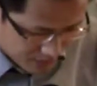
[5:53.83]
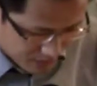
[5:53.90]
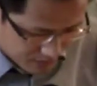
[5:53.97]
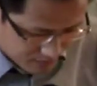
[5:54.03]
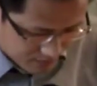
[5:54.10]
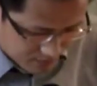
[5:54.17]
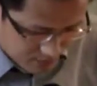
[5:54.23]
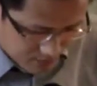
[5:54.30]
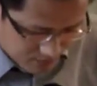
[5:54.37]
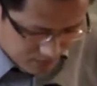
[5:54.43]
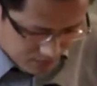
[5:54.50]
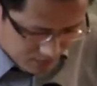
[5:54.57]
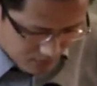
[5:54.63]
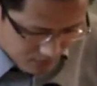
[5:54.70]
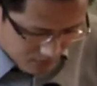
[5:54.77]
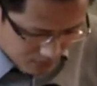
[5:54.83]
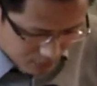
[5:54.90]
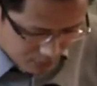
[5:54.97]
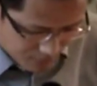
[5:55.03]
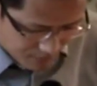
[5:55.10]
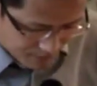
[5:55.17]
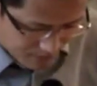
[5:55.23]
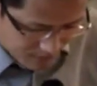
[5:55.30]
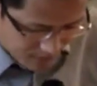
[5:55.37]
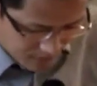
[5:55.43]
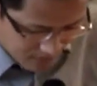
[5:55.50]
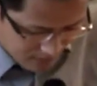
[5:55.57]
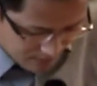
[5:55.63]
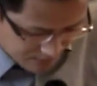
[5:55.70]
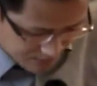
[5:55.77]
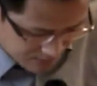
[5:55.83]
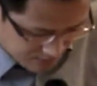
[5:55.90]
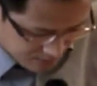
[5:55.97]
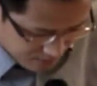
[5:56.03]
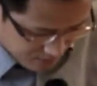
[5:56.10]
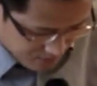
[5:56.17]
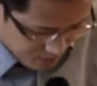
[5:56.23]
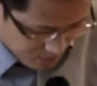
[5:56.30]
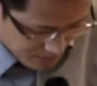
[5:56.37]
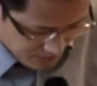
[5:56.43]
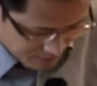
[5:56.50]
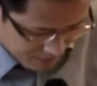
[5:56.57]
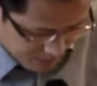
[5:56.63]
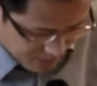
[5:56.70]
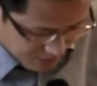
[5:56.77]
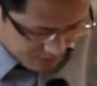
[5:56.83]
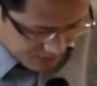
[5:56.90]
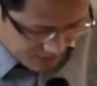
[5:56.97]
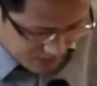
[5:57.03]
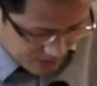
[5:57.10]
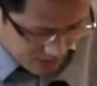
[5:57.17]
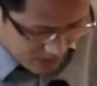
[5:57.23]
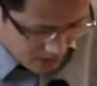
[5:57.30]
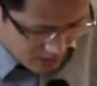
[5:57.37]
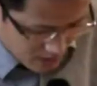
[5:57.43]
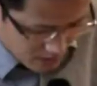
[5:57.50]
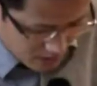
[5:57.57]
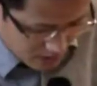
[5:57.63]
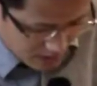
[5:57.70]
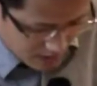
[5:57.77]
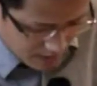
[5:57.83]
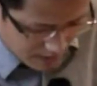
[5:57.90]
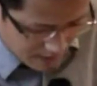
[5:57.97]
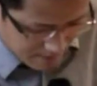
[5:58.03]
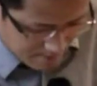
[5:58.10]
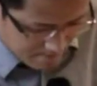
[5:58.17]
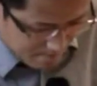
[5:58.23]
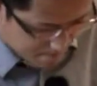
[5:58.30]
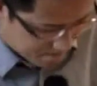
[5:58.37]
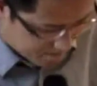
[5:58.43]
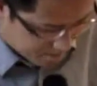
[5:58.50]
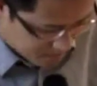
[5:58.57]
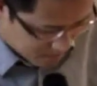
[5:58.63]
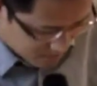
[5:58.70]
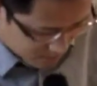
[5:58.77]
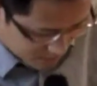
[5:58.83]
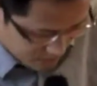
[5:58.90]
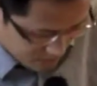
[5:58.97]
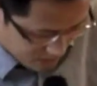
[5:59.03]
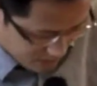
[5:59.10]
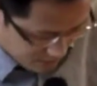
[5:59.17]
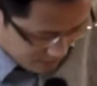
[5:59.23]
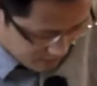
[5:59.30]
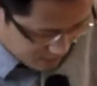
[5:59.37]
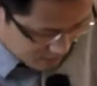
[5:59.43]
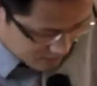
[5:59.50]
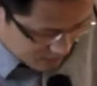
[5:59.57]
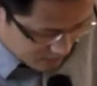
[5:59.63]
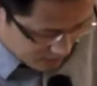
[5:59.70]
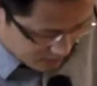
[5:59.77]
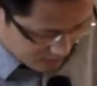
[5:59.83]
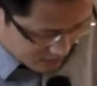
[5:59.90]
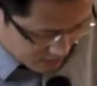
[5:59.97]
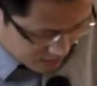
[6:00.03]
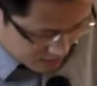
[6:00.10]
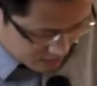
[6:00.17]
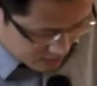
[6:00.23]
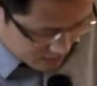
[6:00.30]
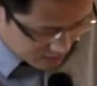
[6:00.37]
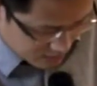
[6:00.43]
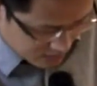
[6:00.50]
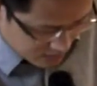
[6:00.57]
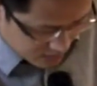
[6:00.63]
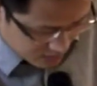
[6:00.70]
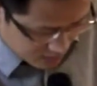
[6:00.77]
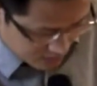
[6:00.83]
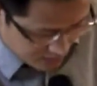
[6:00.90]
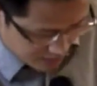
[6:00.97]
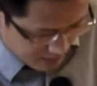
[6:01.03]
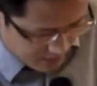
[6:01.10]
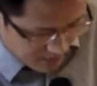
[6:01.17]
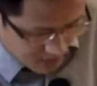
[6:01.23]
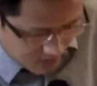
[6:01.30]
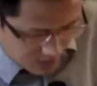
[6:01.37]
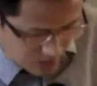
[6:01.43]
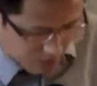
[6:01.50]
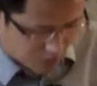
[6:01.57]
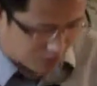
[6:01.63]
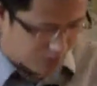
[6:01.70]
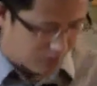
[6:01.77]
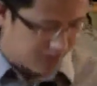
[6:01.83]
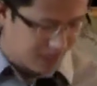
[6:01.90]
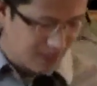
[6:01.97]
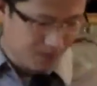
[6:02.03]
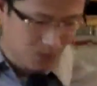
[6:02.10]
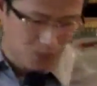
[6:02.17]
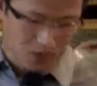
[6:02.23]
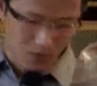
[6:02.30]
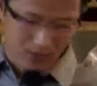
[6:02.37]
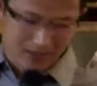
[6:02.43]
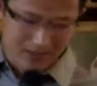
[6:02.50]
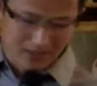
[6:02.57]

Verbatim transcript: uh, brief clip from one of the students. Uh, if we have sound. Okay. So for example, what we